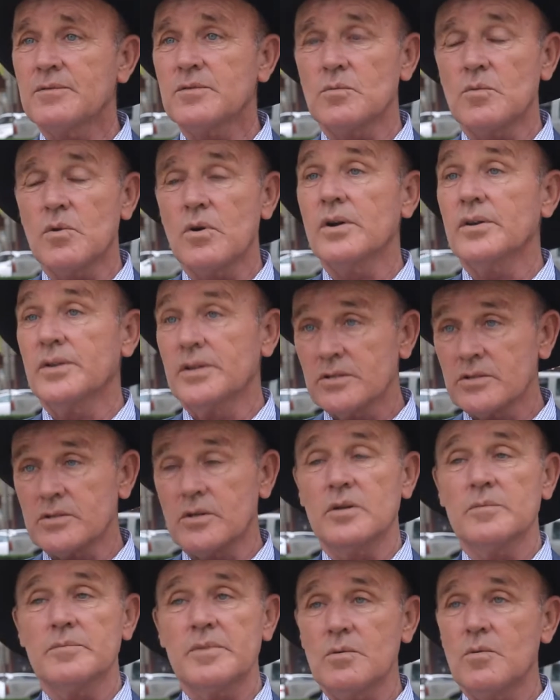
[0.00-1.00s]
to worry. There's
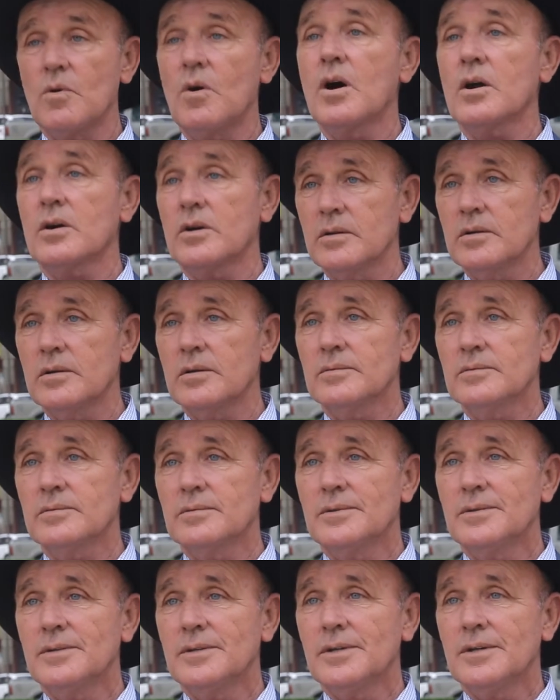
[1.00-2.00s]
going to be water,
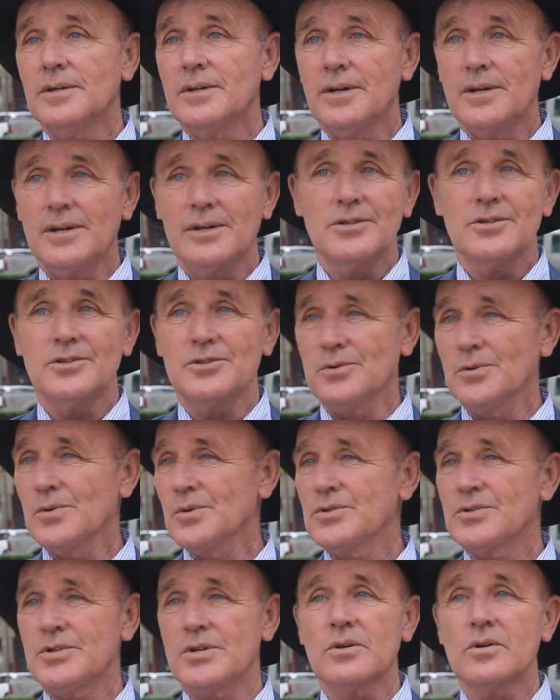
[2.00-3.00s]

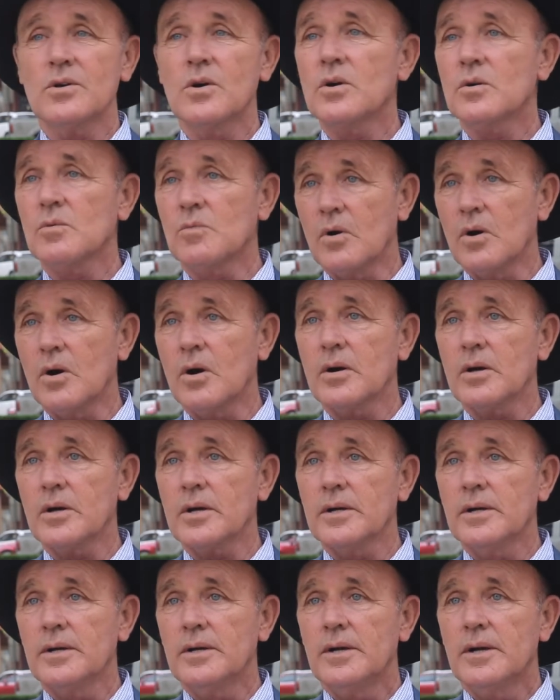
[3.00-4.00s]
sewer's still going to work,
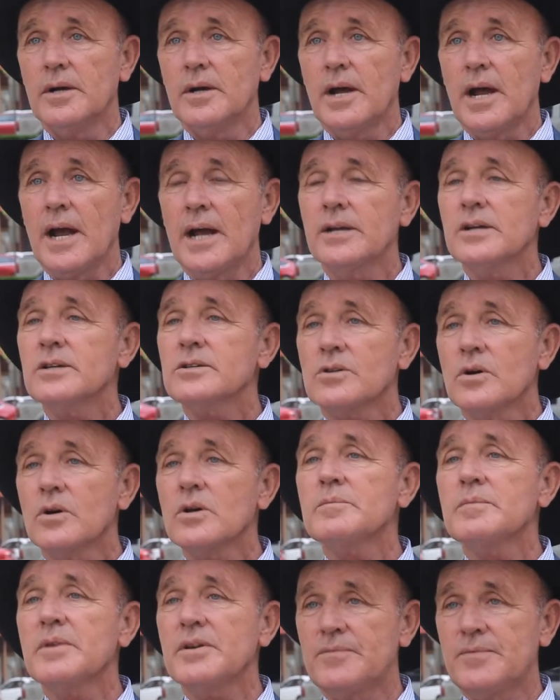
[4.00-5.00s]
and there's going
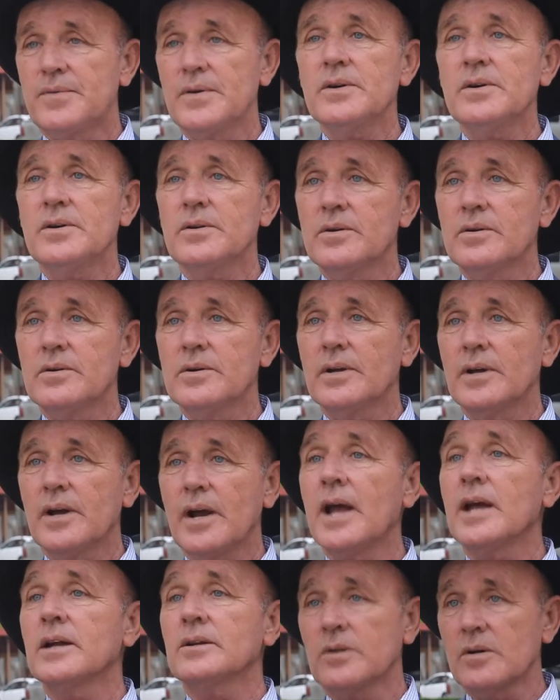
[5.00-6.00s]
to be food
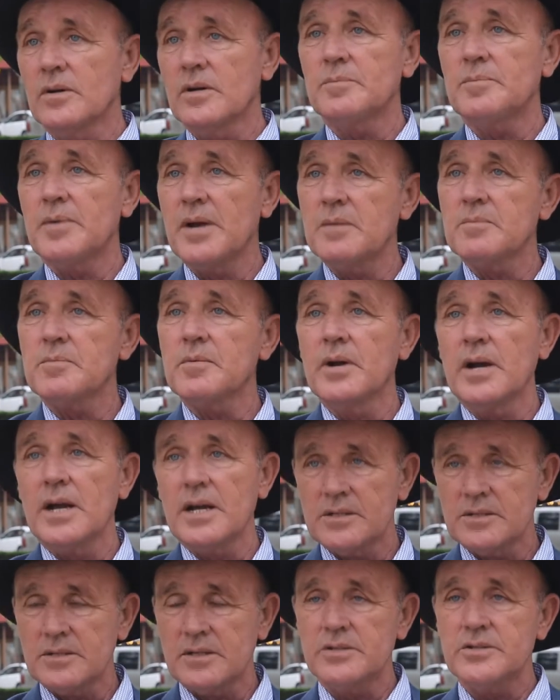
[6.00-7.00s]
and toilet paper,
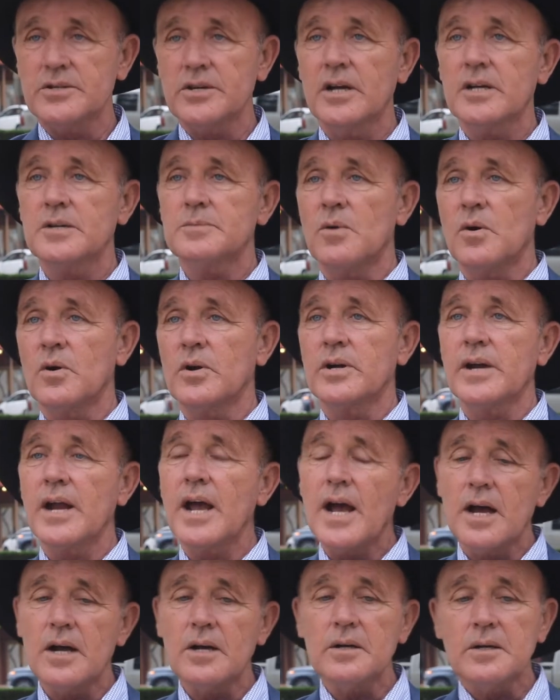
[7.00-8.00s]
as the judge pointed
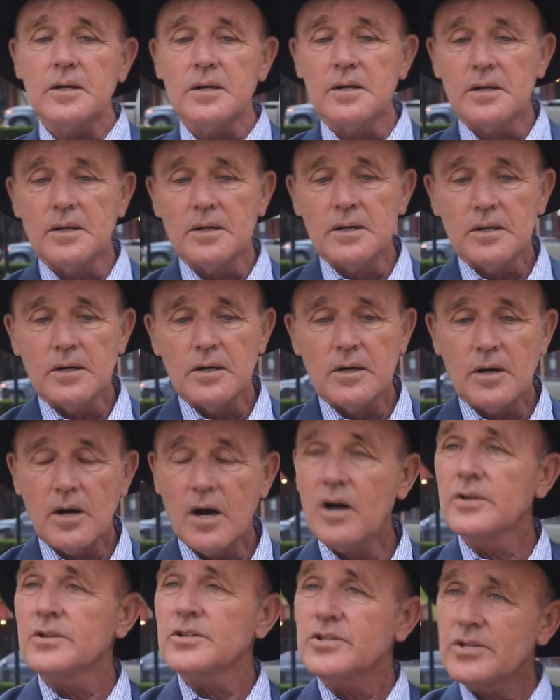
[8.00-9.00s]
out,
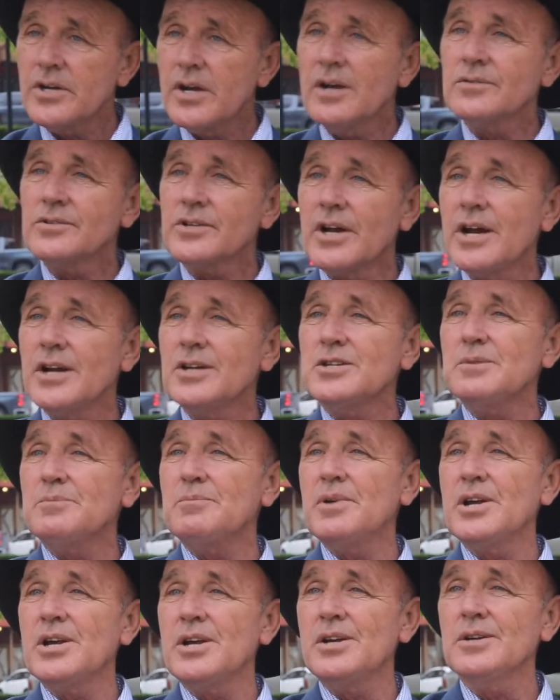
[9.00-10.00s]
on the shelves at HEB,
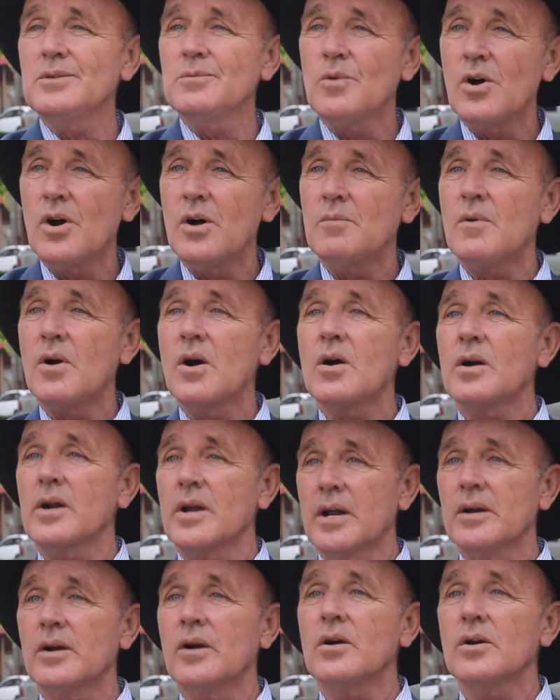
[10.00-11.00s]
Walmart,
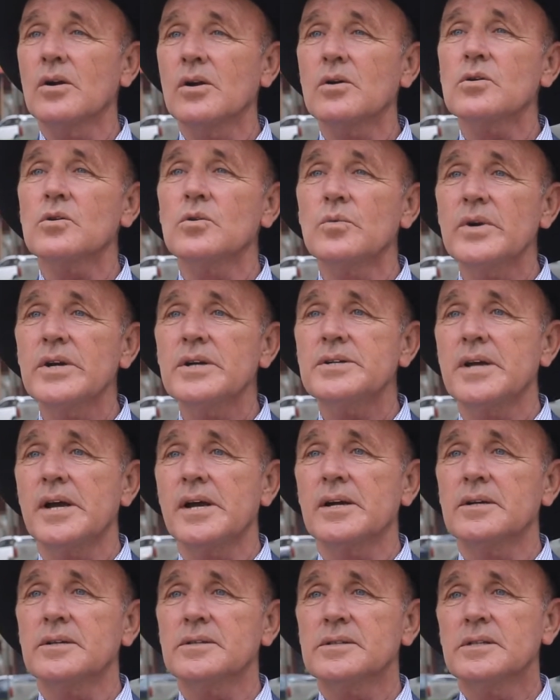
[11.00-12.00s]
and our local
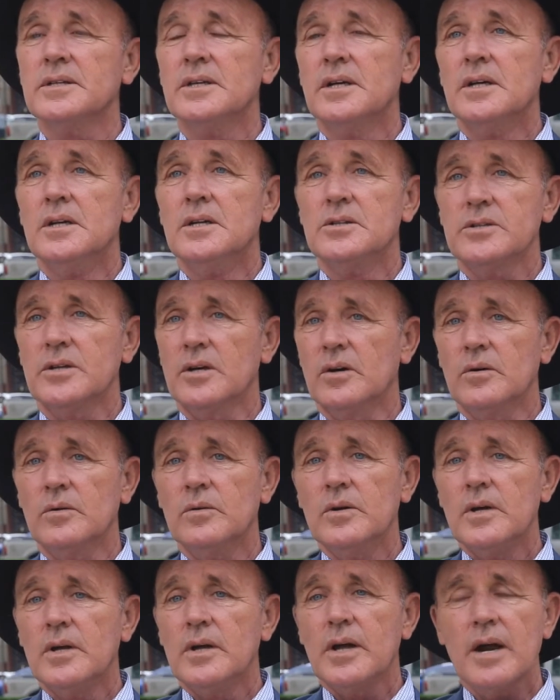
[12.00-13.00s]
retailers. So
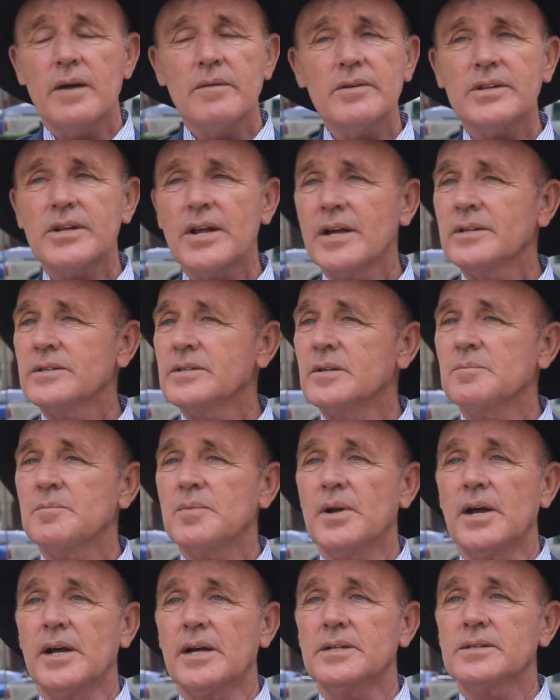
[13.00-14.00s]
everything's in
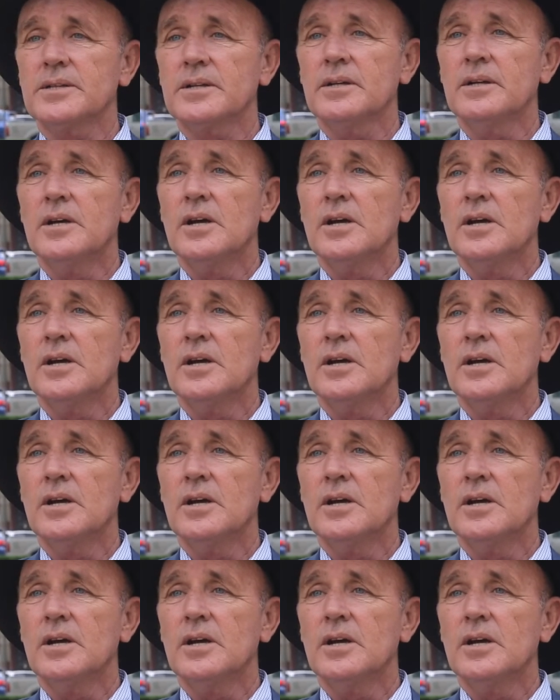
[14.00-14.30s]
place.